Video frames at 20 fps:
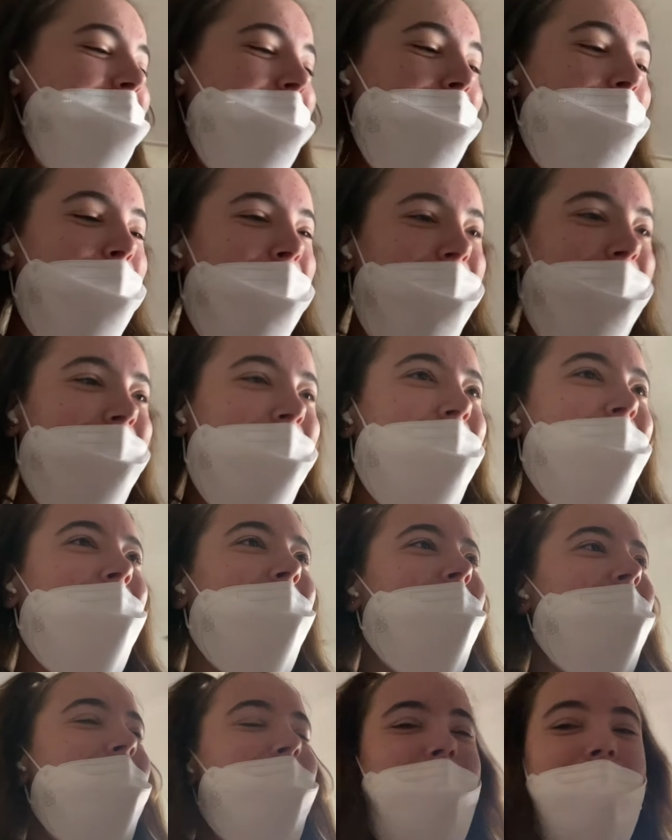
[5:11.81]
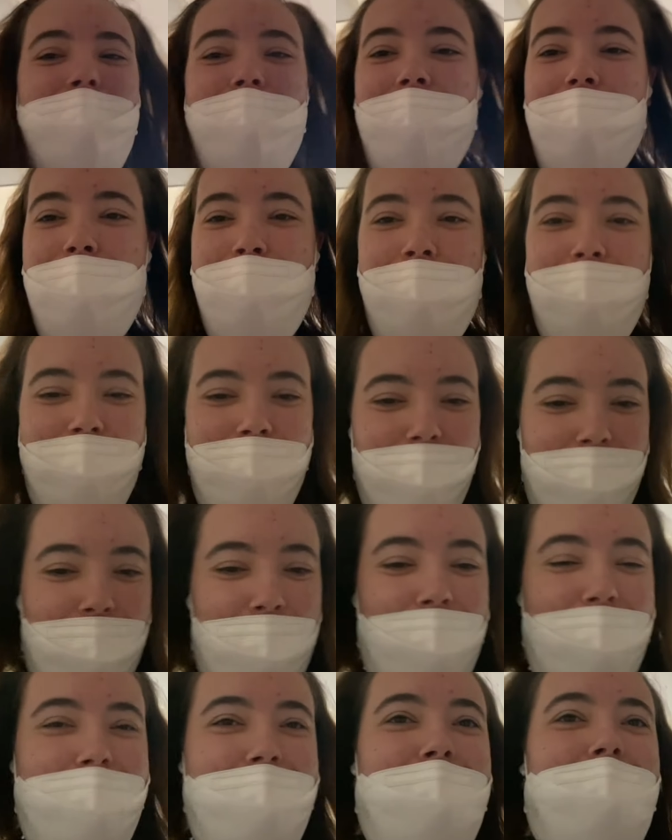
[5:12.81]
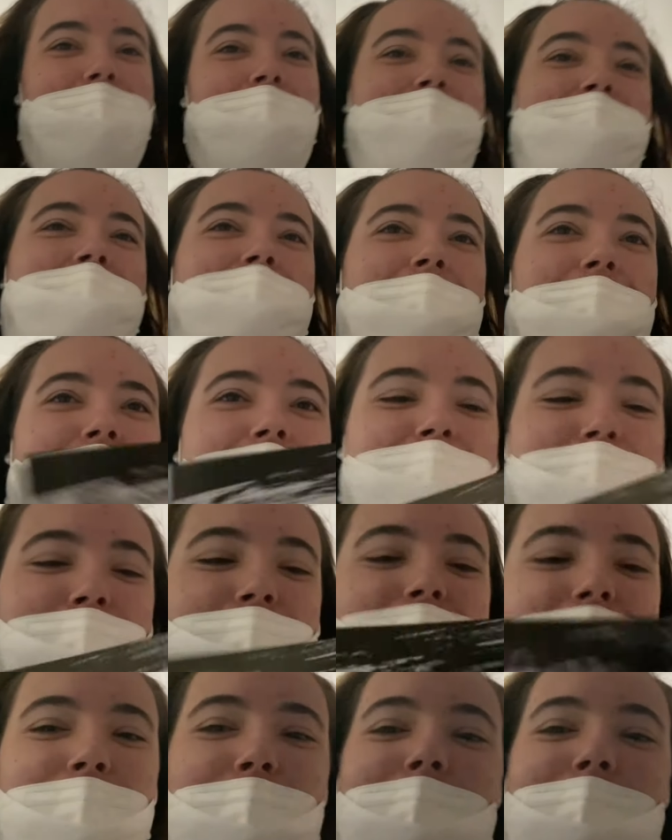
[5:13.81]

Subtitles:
otherwise I can't get my freebie for going to Hyundai. It's one of the only